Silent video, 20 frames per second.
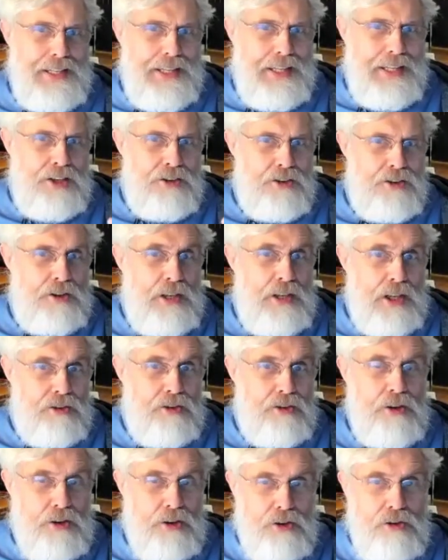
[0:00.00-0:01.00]
isn't
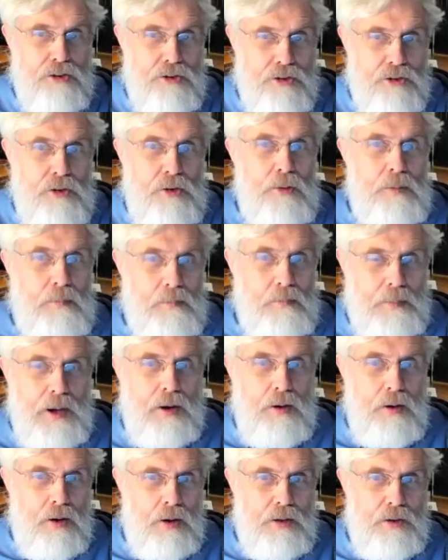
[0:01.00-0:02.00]
necessarily consumed by
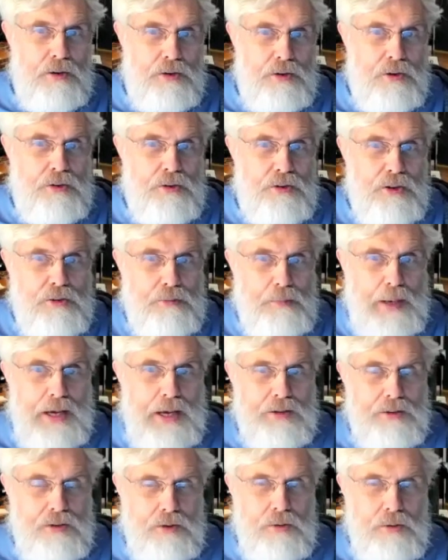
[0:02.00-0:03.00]
all the Joe
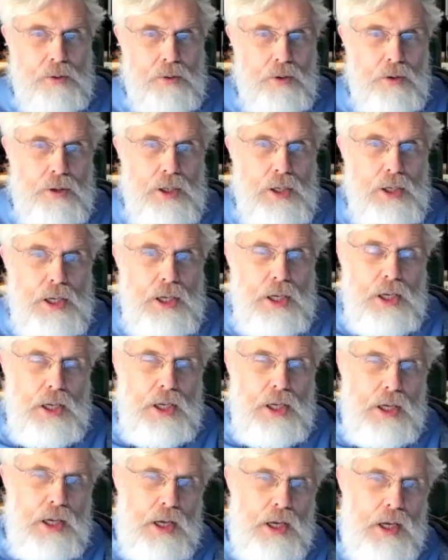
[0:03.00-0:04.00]
Sixpacks in the world.
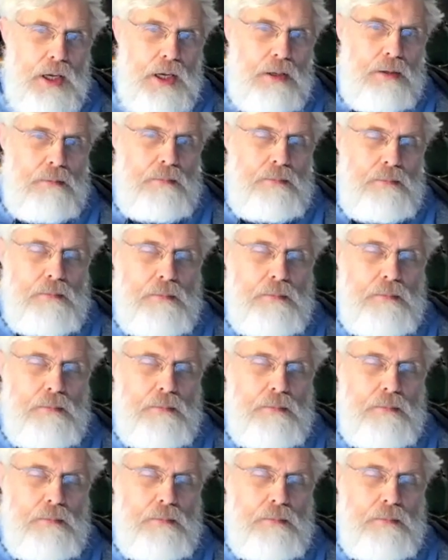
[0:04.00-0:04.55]
Um,